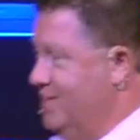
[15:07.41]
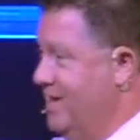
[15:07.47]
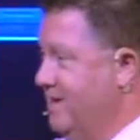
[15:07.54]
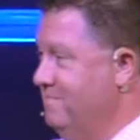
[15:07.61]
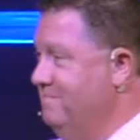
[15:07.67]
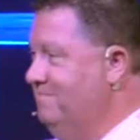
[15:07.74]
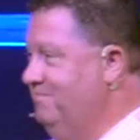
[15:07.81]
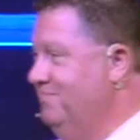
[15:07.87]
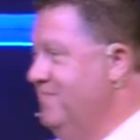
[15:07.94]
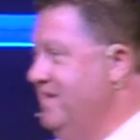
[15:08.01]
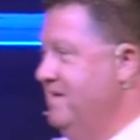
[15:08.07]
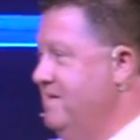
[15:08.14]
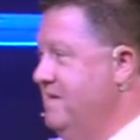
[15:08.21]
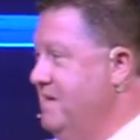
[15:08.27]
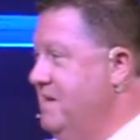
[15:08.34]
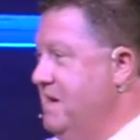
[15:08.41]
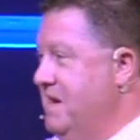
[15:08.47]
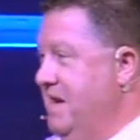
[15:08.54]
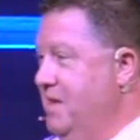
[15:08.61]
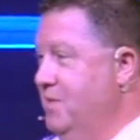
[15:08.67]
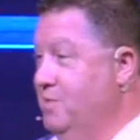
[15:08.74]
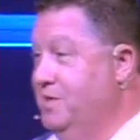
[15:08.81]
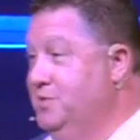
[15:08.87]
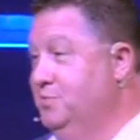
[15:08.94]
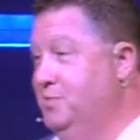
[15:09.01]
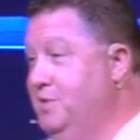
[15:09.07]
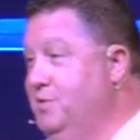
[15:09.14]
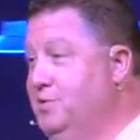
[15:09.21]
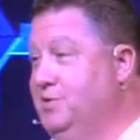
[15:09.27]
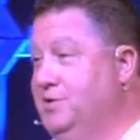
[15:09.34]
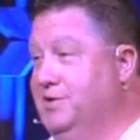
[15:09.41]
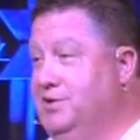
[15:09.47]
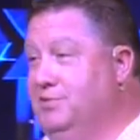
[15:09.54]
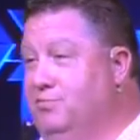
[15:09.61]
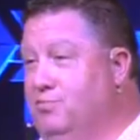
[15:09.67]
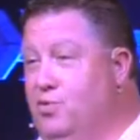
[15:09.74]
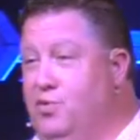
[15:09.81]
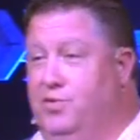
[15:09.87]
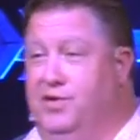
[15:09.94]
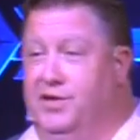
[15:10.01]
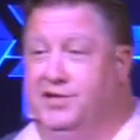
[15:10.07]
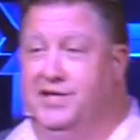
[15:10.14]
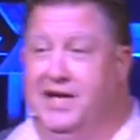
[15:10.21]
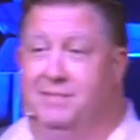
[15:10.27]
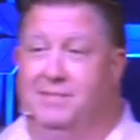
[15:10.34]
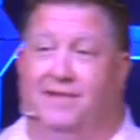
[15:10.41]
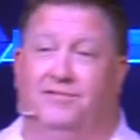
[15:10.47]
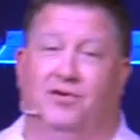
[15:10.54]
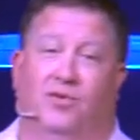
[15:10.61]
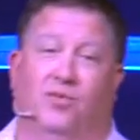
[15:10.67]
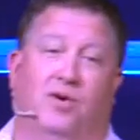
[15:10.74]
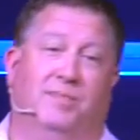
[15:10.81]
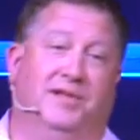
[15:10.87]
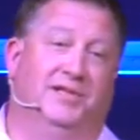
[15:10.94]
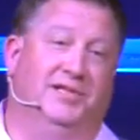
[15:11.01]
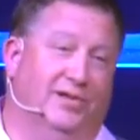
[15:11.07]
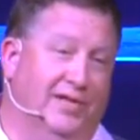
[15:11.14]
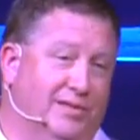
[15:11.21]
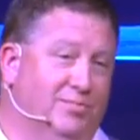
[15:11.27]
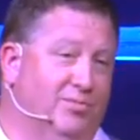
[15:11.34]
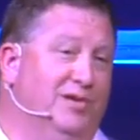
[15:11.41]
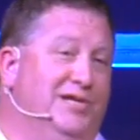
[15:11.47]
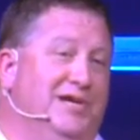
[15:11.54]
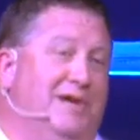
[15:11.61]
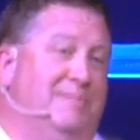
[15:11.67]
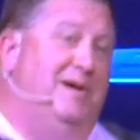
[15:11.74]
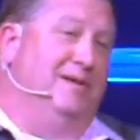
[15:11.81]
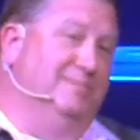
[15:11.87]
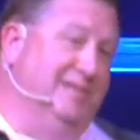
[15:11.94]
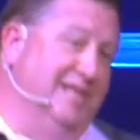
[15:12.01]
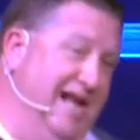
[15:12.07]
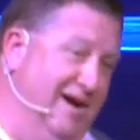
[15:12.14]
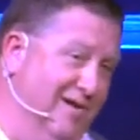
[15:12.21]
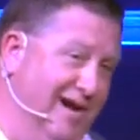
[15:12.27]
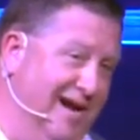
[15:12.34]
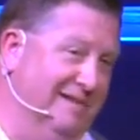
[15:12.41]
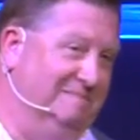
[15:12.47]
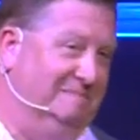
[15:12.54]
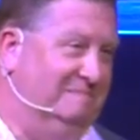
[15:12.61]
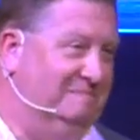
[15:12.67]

Day. And the reason we do is because it's Ruth. It's named after a woman, so let's preach it on Mom's Day, right?